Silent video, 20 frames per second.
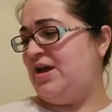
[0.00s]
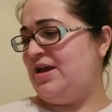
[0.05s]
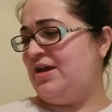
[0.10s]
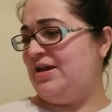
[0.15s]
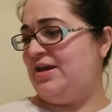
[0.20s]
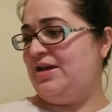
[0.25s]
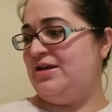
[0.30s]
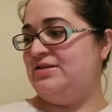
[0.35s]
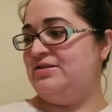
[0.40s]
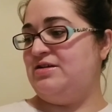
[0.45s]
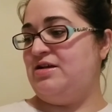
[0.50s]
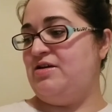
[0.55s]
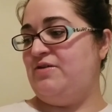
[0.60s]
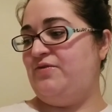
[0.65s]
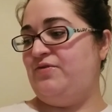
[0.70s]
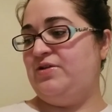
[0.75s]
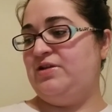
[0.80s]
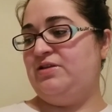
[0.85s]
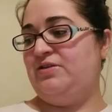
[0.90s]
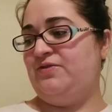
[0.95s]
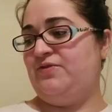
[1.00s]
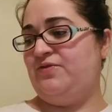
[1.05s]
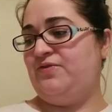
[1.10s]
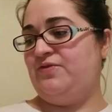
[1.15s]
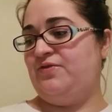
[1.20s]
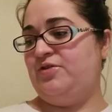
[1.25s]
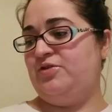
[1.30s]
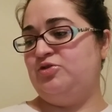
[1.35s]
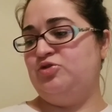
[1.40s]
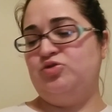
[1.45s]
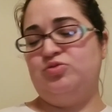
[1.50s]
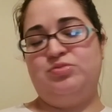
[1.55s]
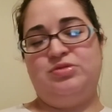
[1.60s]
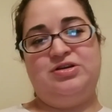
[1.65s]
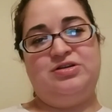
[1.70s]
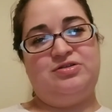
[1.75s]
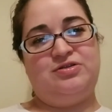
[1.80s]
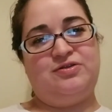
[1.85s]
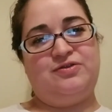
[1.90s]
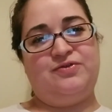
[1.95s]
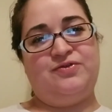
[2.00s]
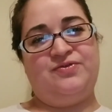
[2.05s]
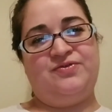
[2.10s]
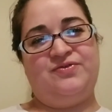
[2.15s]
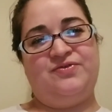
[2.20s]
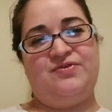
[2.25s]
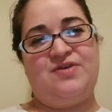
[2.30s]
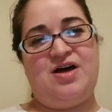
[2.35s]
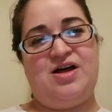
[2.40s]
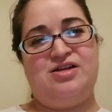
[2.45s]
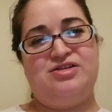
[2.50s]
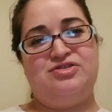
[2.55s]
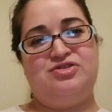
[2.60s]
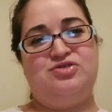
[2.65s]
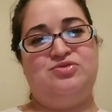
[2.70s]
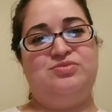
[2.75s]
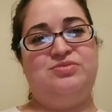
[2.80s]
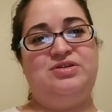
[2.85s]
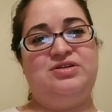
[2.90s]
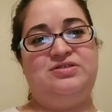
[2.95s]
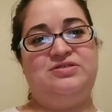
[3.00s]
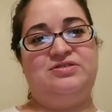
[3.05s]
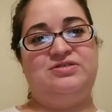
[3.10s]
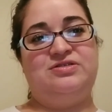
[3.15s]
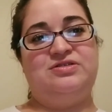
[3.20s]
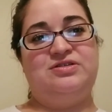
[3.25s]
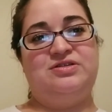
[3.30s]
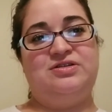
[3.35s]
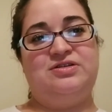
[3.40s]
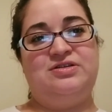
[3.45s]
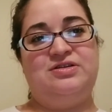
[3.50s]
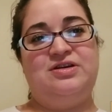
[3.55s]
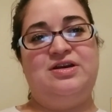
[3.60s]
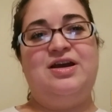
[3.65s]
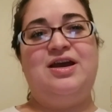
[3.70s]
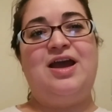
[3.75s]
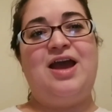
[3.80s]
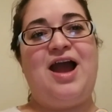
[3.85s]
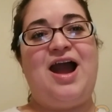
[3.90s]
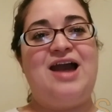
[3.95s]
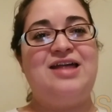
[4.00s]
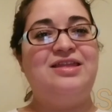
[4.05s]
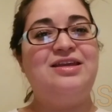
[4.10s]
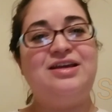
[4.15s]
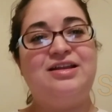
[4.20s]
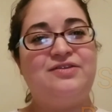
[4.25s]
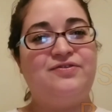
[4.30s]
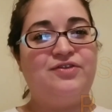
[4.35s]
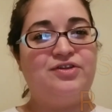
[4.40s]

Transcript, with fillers: I can't tell if it's voluminous or voluminous. I think it's